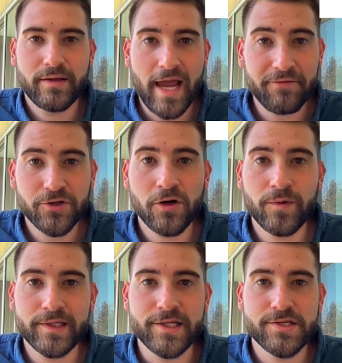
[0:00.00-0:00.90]
After her
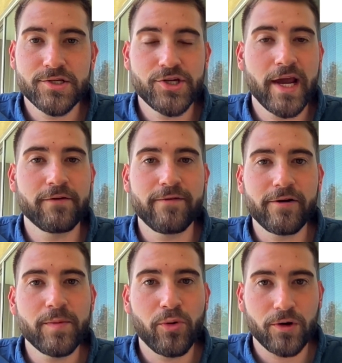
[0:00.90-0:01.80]
release, she had
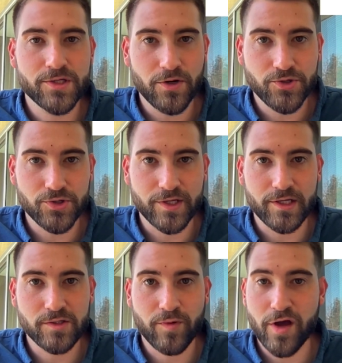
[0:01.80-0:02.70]
very poor social
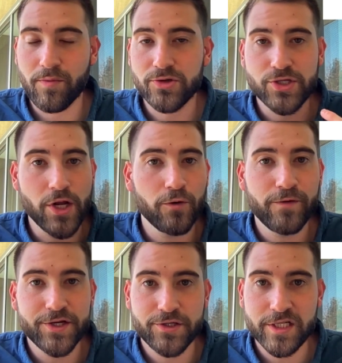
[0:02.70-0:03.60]
skills, with almost no
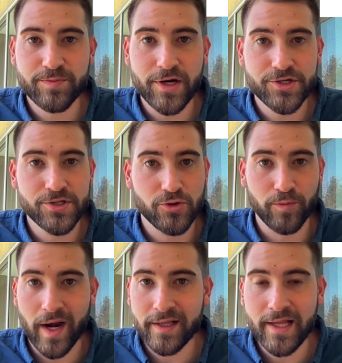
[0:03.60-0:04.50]
facial expressions or
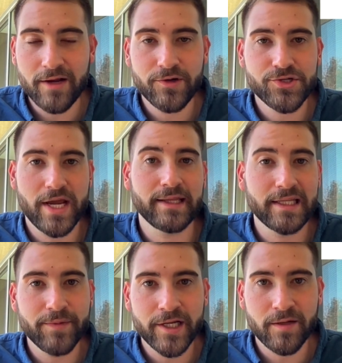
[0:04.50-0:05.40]
body language and
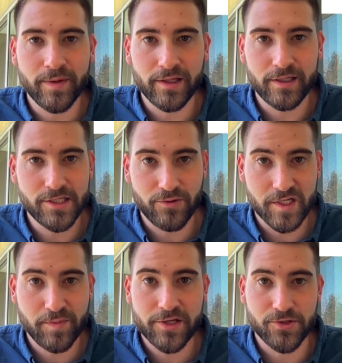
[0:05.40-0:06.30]
limited ability to
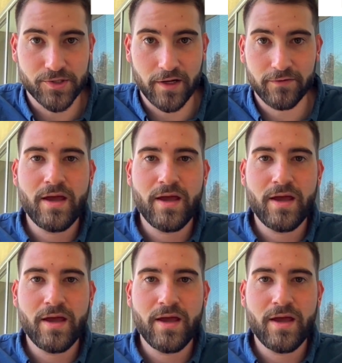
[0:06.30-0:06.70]
express herself.